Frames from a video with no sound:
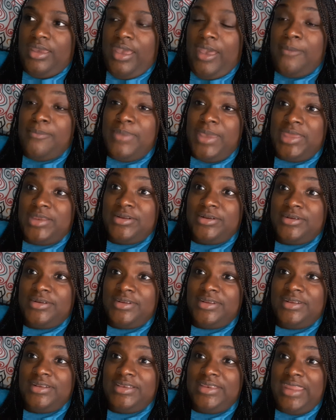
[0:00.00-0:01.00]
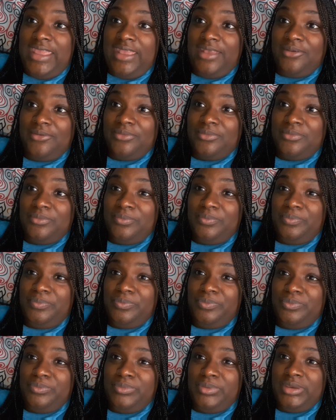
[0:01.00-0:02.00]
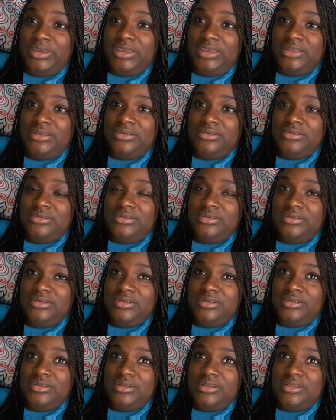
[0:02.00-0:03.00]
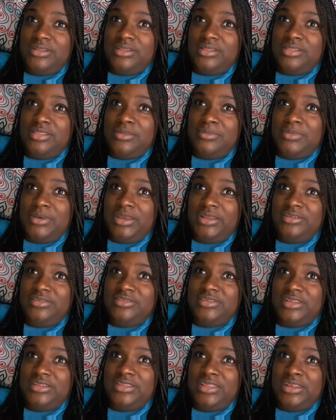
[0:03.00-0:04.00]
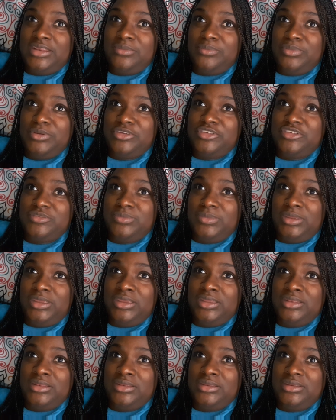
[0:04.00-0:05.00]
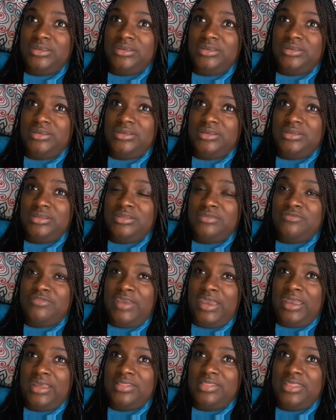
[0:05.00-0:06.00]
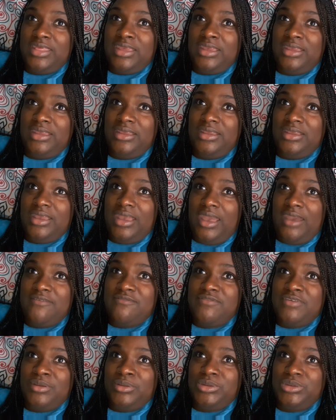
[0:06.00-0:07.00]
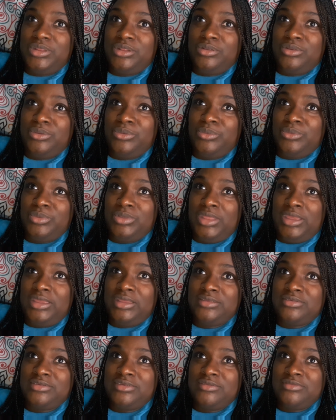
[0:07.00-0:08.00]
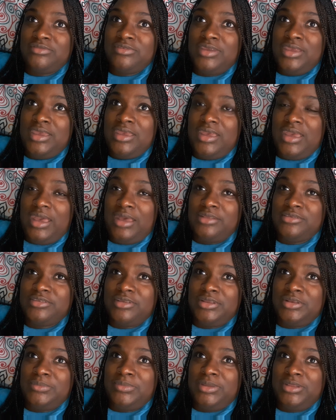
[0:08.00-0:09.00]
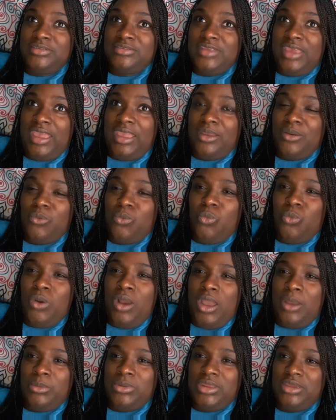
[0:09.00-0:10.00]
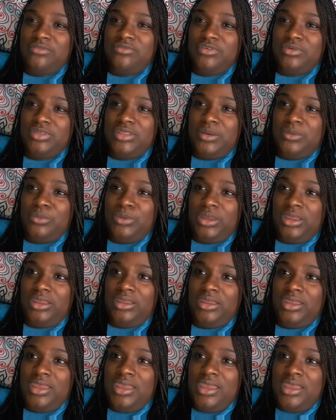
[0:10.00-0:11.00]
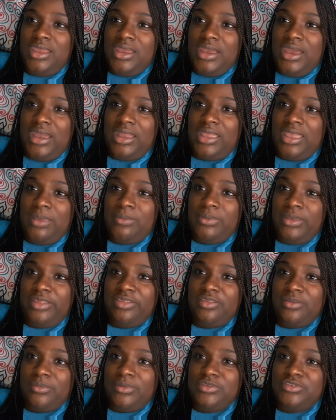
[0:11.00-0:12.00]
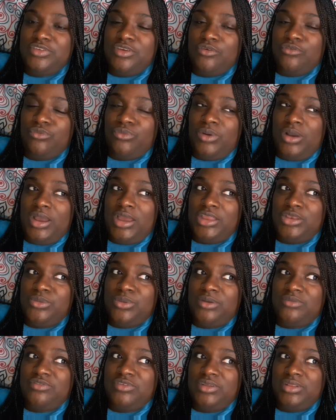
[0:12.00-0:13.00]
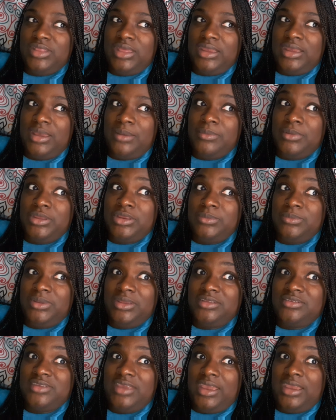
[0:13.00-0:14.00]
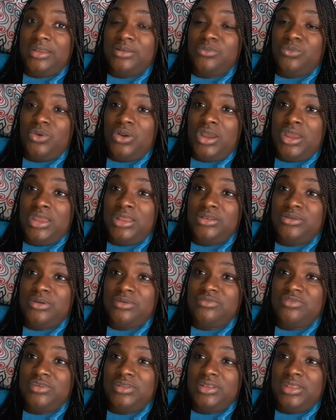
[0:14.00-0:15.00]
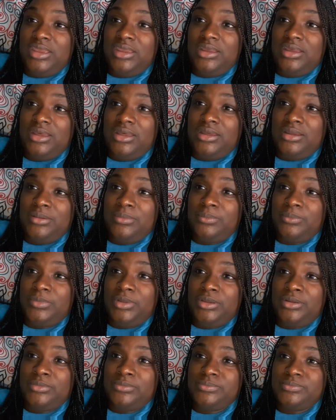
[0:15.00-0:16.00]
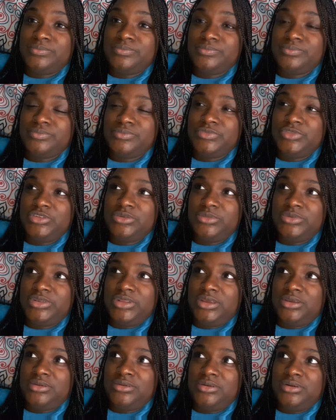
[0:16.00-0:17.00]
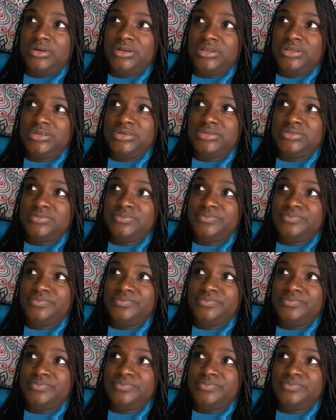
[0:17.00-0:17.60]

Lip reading: I'm better now, but the mindset that it pushed me in, the fact that I felt alone, like as if I was going to be attacked. Why would I feel that way? I kept asking myself, why do I feel like I'm going to be attacked? Why do I feel like I'm, what the hell you call it?